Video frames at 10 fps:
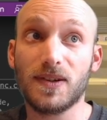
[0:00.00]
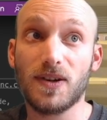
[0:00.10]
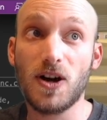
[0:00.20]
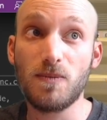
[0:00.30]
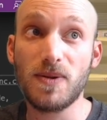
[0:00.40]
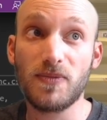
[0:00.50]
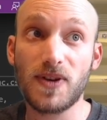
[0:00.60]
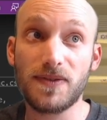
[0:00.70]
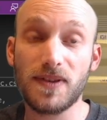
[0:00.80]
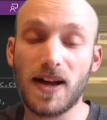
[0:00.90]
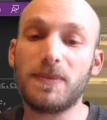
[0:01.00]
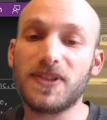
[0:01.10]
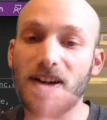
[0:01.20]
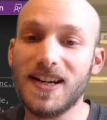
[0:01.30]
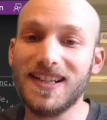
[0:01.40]
open parentheses, I'm
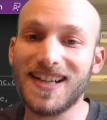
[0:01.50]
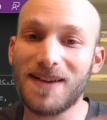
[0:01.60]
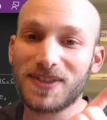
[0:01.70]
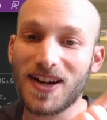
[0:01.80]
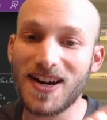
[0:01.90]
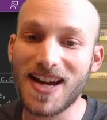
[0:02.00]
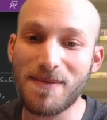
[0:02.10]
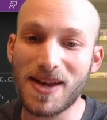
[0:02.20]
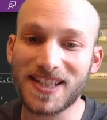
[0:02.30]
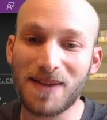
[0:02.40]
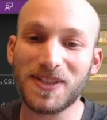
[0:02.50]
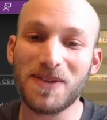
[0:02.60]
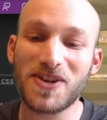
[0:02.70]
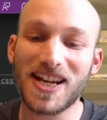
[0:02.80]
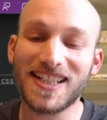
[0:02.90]
sorry, I messed up,
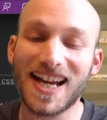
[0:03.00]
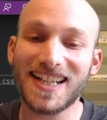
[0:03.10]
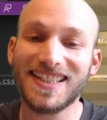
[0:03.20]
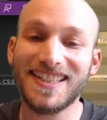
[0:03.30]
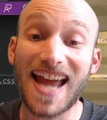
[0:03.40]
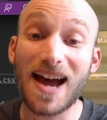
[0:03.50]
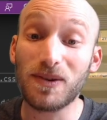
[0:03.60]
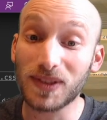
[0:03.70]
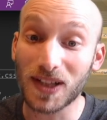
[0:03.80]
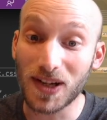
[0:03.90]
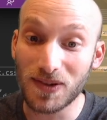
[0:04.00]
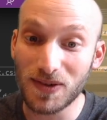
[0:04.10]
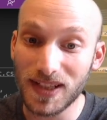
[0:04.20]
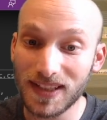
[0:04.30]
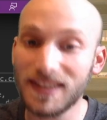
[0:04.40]

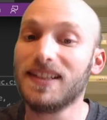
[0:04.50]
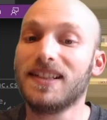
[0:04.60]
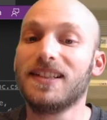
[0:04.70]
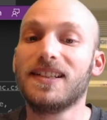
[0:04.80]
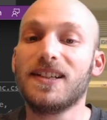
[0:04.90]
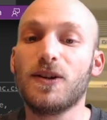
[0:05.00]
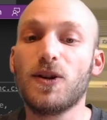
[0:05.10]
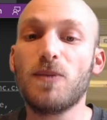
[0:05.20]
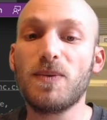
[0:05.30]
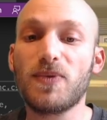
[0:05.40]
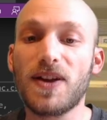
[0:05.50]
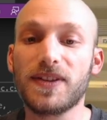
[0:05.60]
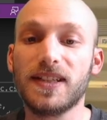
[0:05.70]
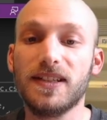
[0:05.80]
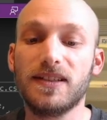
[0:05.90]
wget.download open
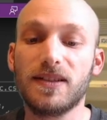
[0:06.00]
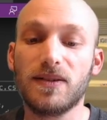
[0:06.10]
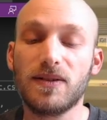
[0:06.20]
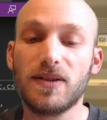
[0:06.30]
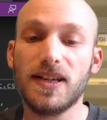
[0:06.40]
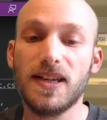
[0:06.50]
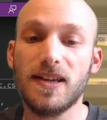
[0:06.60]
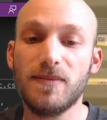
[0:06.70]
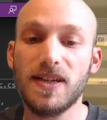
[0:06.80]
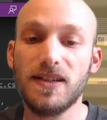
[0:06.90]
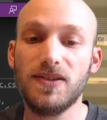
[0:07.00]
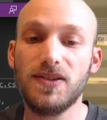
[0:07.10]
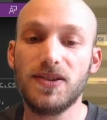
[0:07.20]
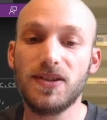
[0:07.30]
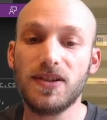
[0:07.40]
parentheses
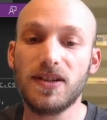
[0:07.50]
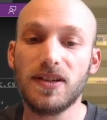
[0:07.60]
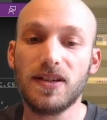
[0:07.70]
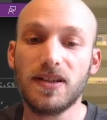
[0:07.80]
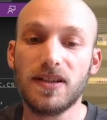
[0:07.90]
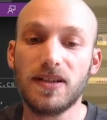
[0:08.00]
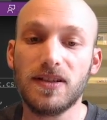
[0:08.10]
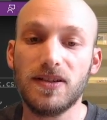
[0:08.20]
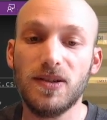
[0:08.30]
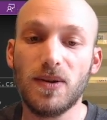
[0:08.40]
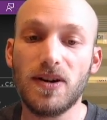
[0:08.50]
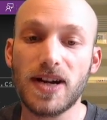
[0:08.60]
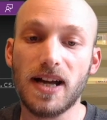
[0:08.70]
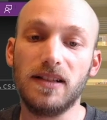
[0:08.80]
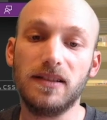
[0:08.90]
image
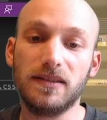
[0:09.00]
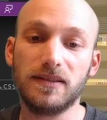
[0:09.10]
URL